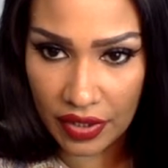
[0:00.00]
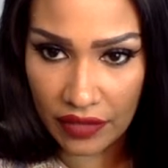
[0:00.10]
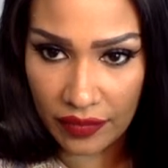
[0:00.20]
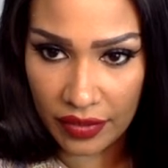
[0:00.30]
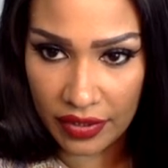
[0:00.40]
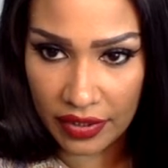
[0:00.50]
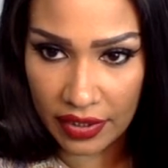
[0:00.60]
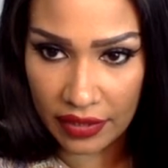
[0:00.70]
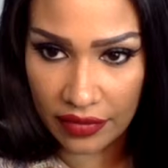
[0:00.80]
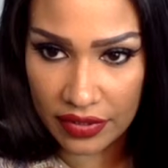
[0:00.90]
I have monthly
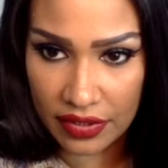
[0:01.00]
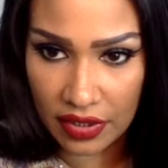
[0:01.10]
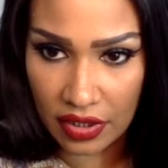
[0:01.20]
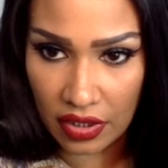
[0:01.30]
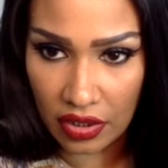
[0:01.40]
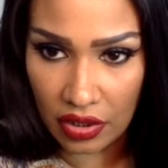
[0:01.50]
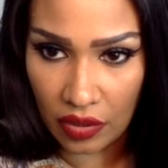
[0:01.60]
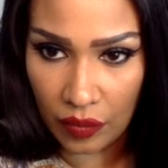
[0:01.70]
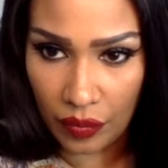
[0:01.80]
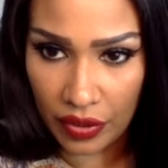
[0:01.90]
allowance,
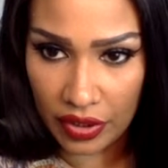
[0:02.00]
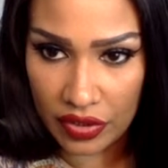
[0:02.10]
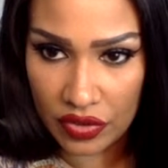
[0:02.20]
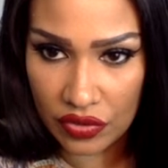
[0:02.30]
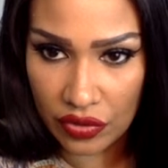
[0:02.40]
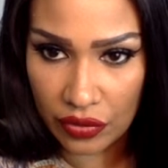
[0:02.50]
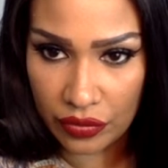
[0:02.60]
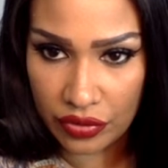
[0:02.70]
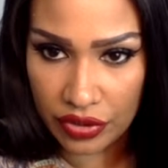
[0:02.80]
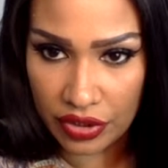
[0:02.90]
but is
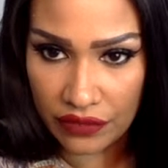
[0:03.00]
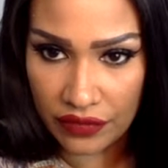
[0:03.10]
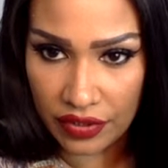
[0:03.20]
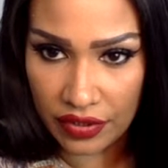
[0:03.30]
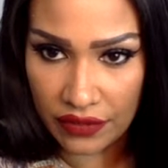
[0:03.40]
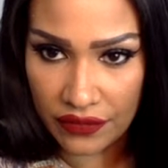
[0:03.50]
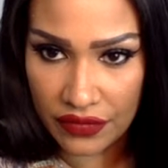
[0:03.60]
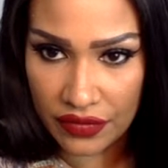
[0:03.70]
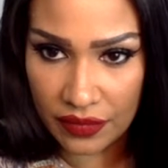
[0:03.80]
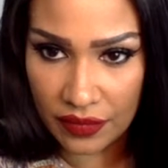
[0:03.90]
slow to give gifts.